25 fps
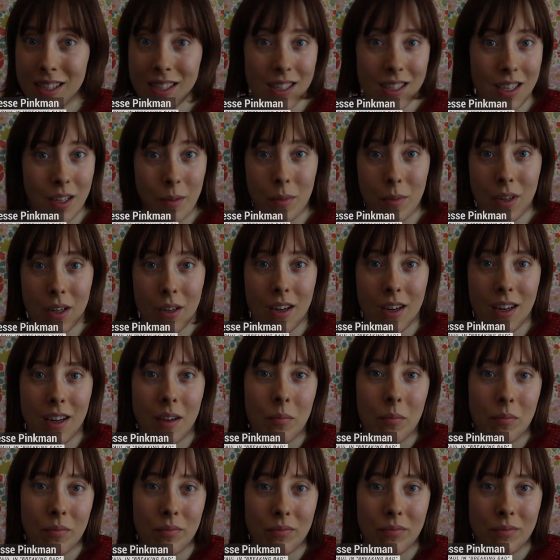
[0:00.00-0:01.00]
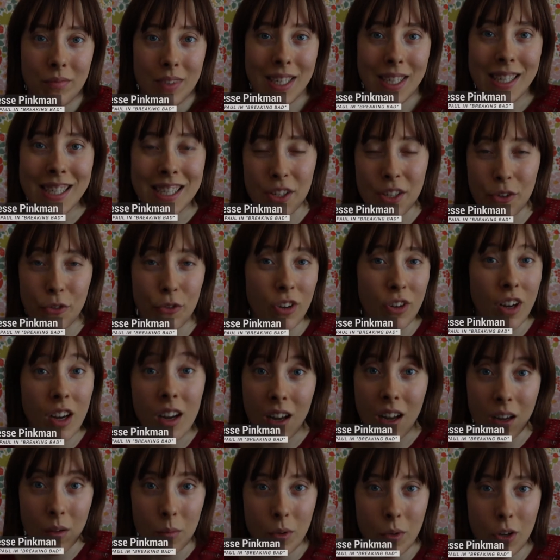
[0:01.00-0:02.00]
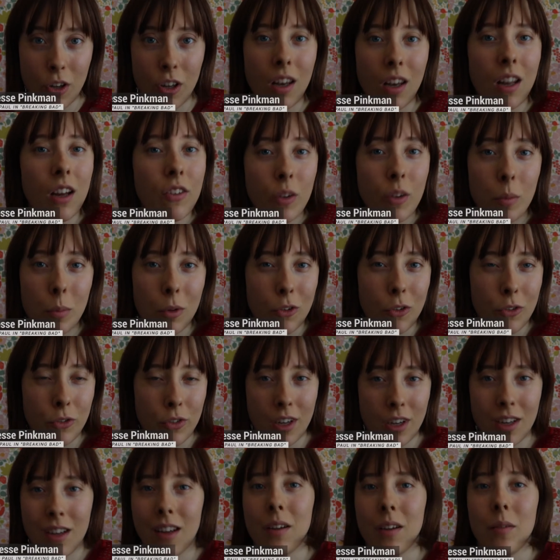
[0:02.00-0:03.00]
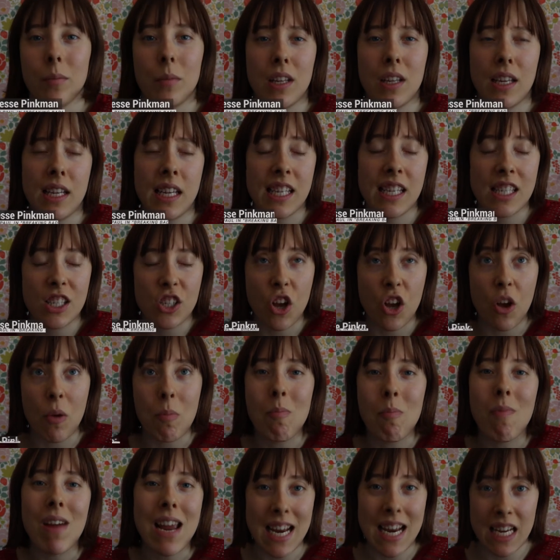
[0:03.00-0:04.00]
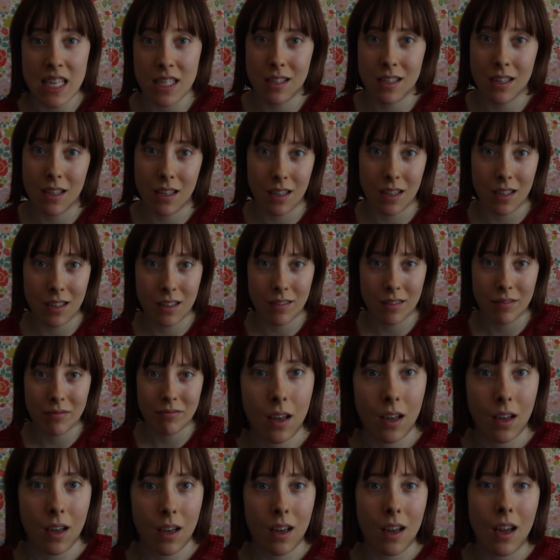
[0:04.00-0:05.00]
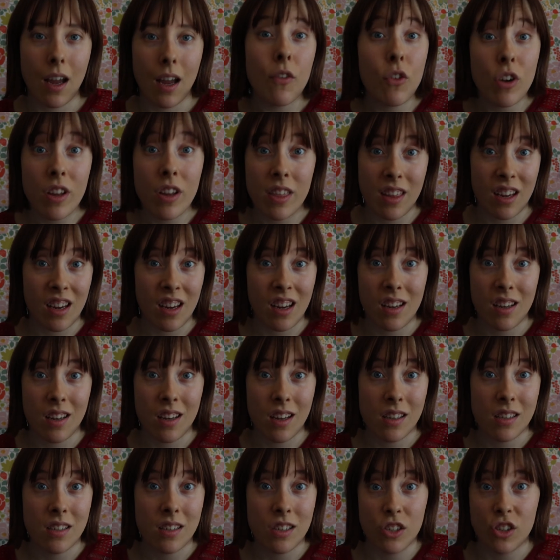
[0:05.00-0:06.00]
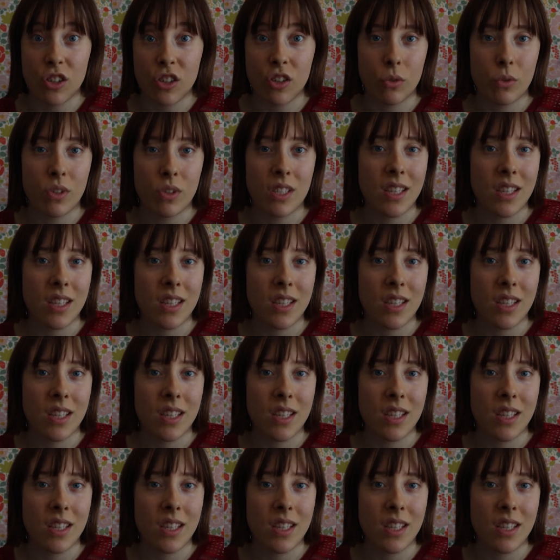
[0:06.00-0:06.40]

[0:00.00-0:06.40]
can I say about him? He's a fuck-up, a lovable fuck-up, and he's amazing. Everything he does just goes